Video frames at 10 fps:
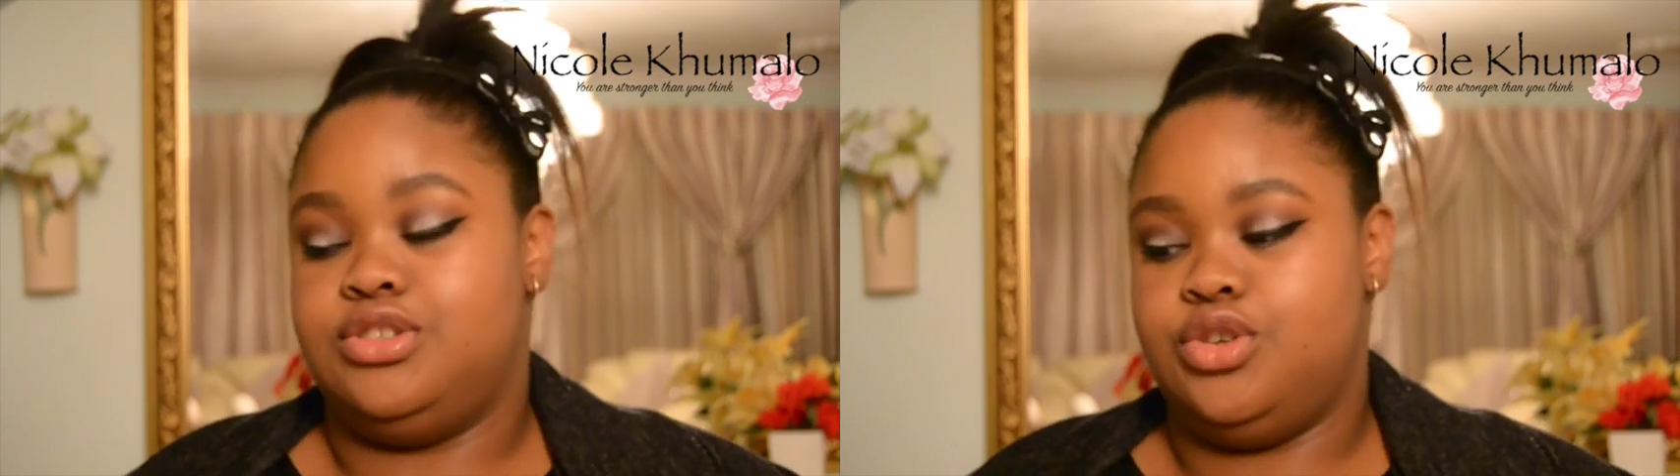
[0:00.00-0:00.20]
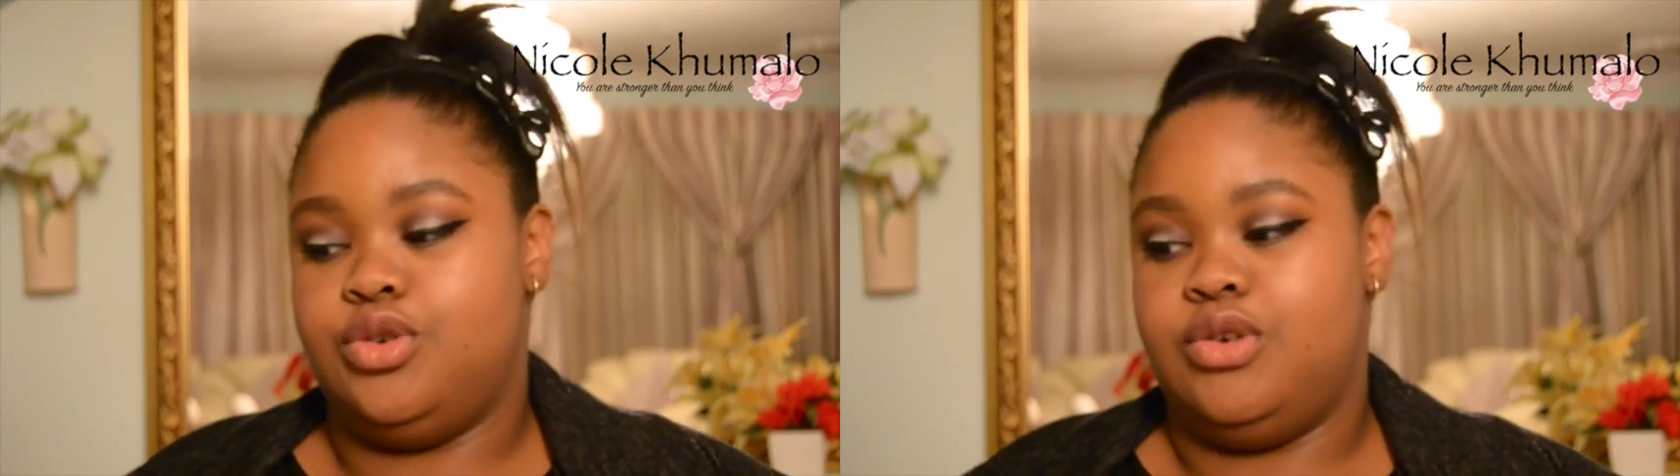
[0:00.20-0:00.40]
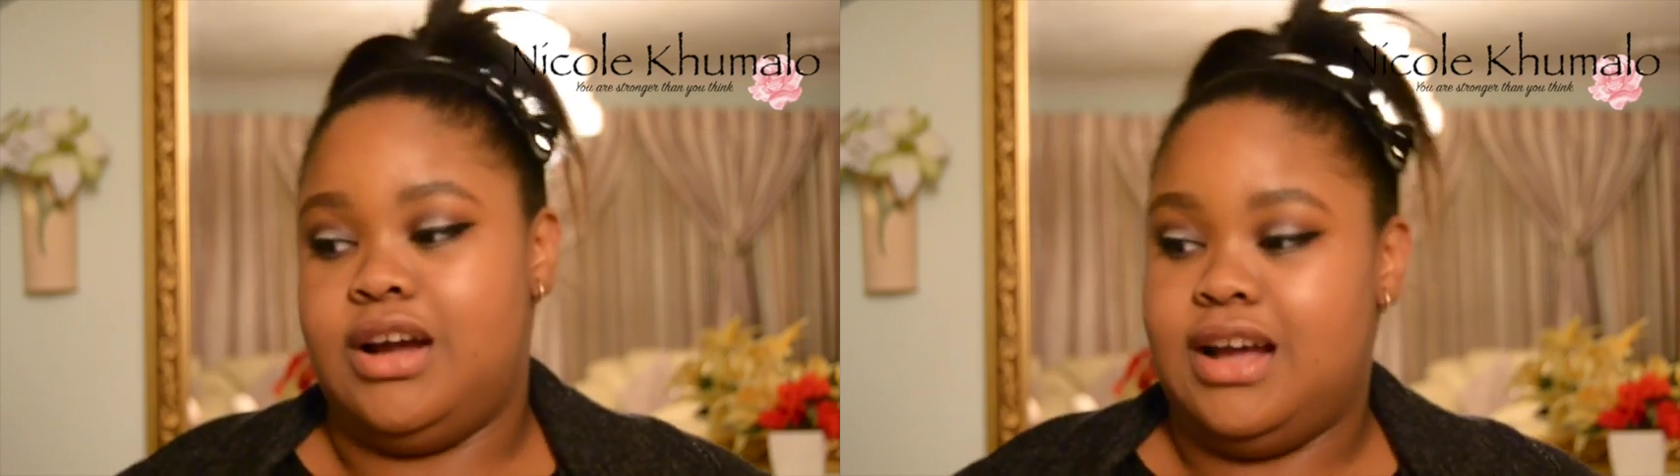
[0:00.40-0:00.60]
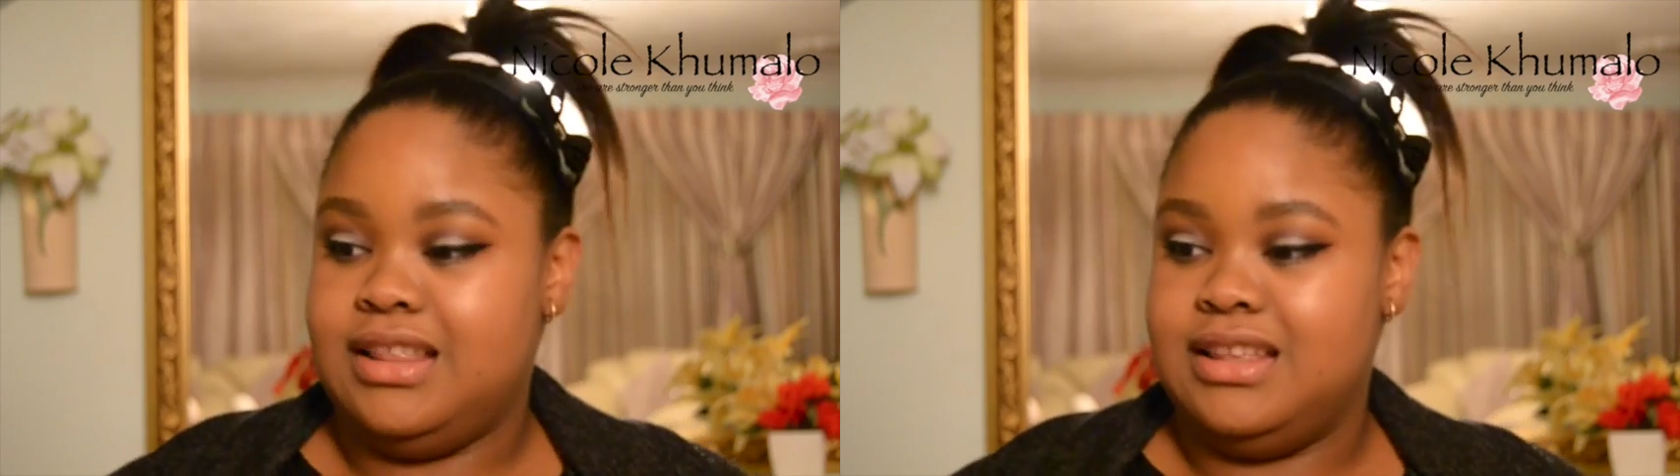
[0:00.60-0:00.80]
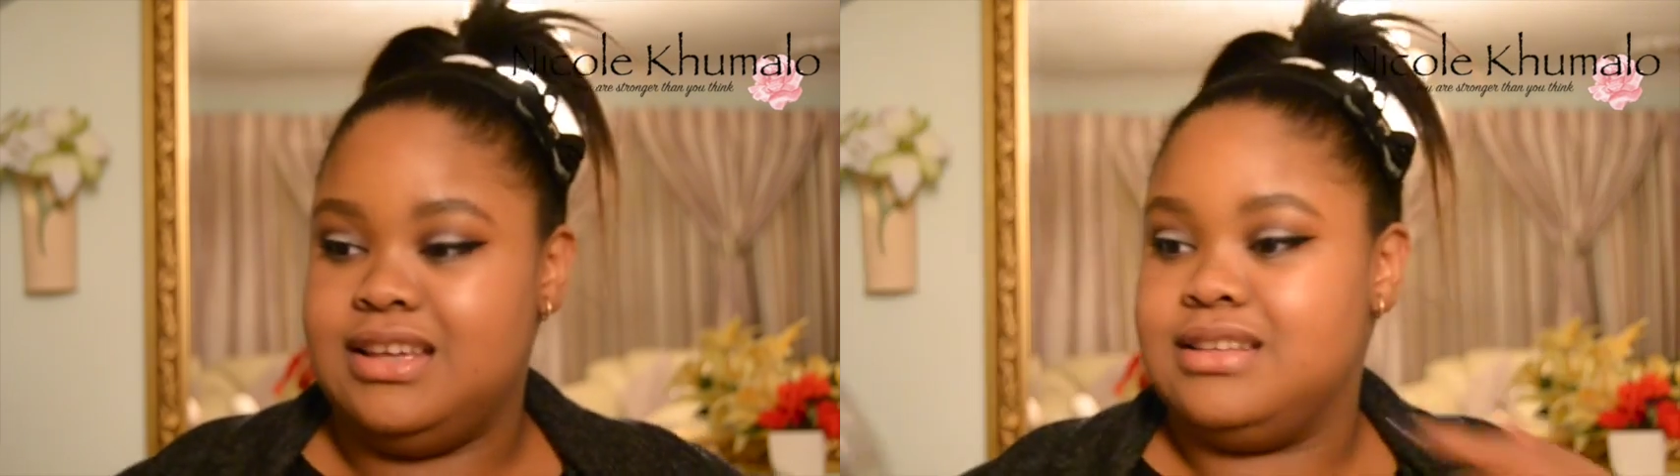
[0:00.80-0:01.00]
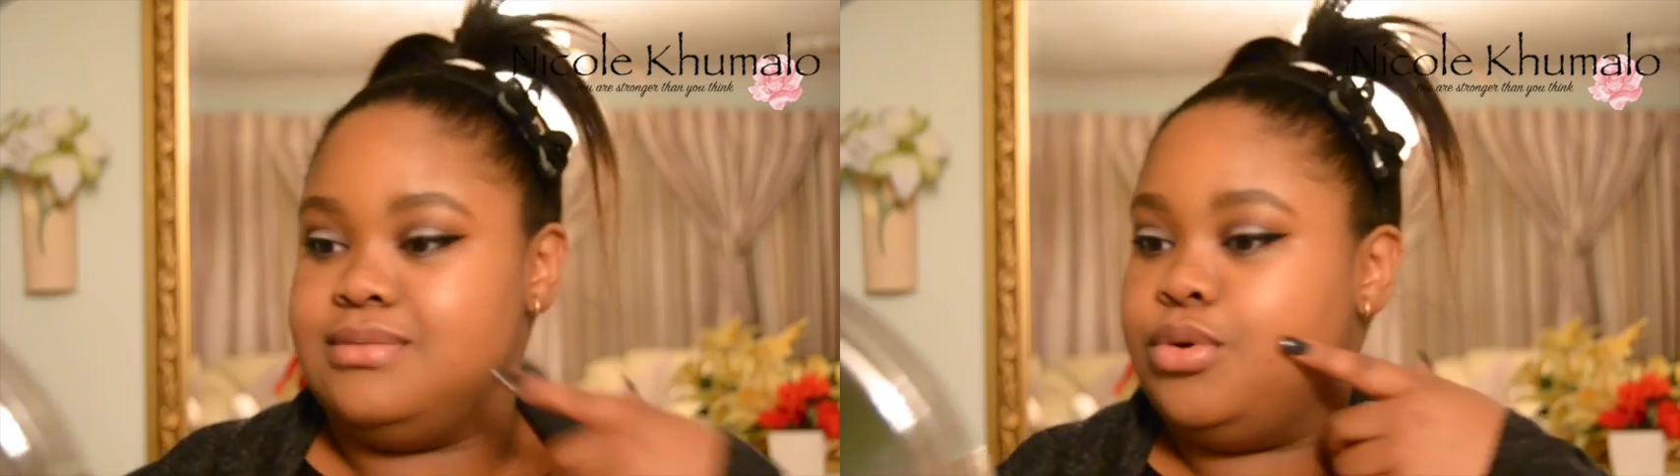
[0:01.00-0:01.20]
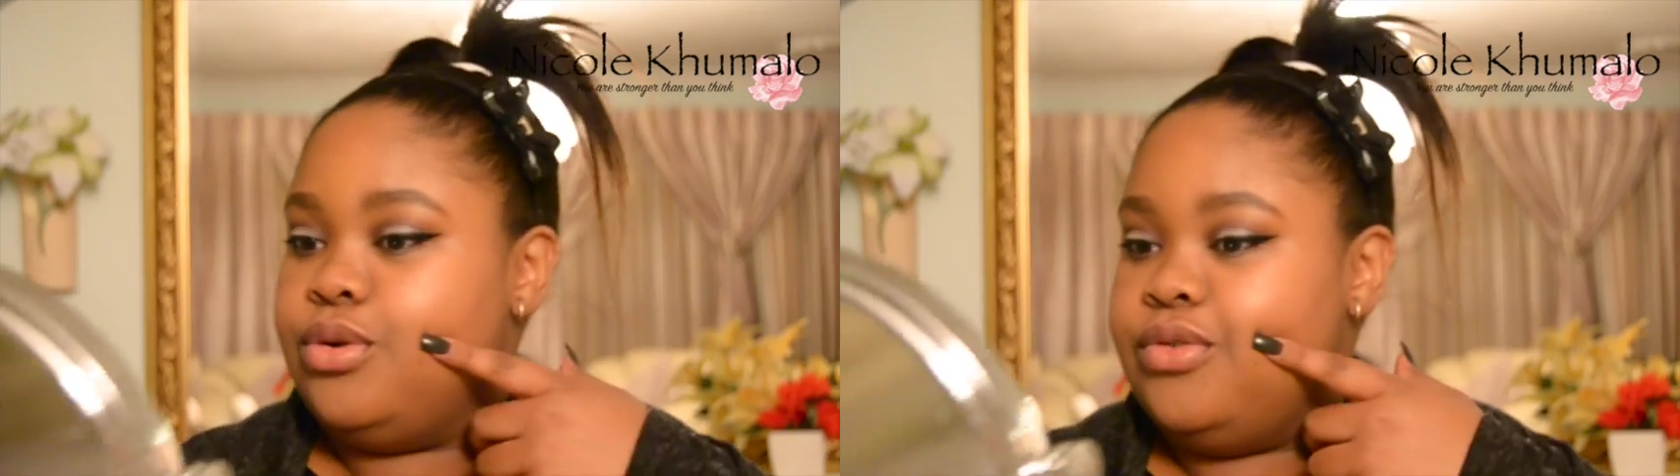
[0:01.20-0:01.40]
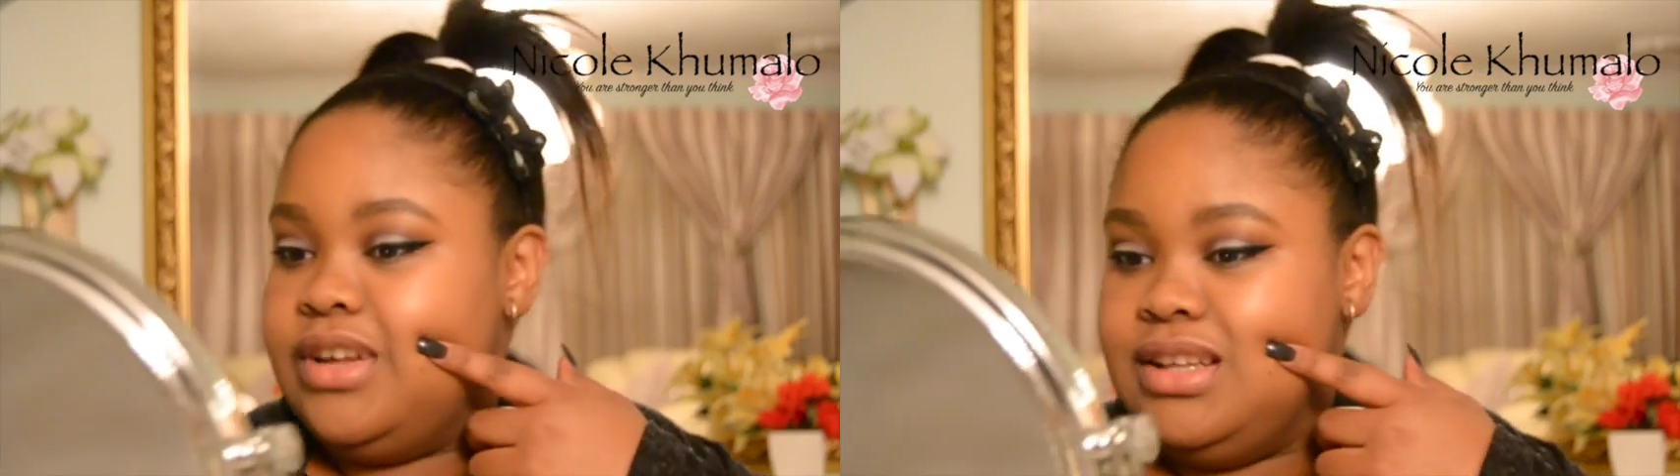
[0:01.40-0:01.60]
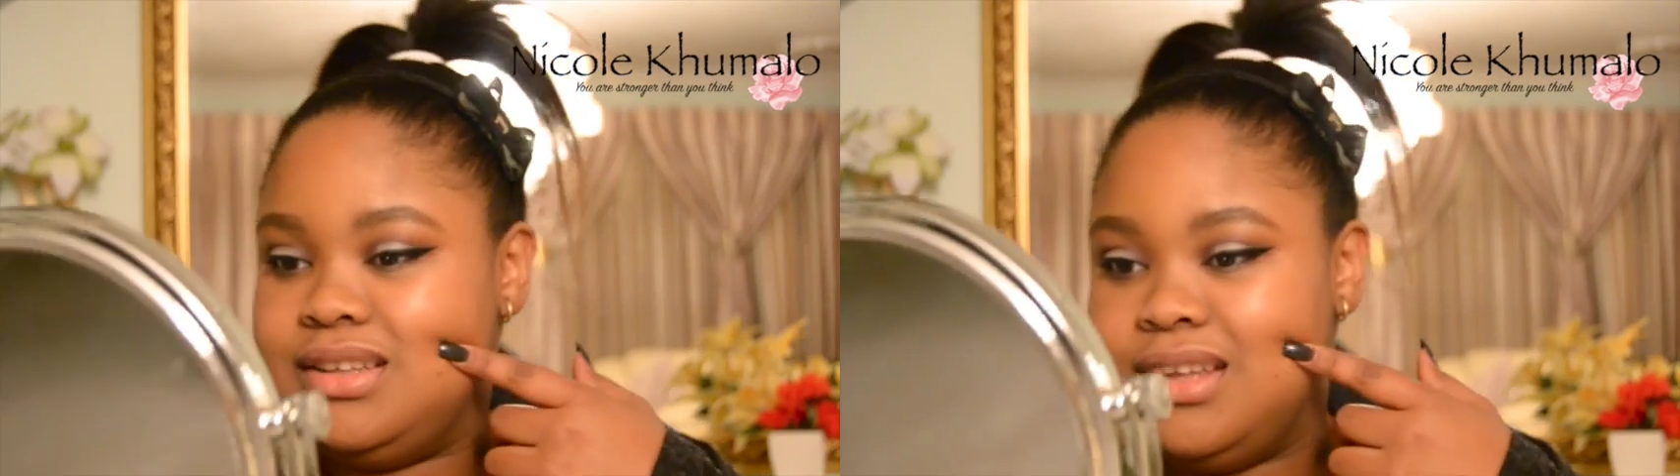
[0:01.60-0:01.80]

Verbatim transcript: So I think it's perfect.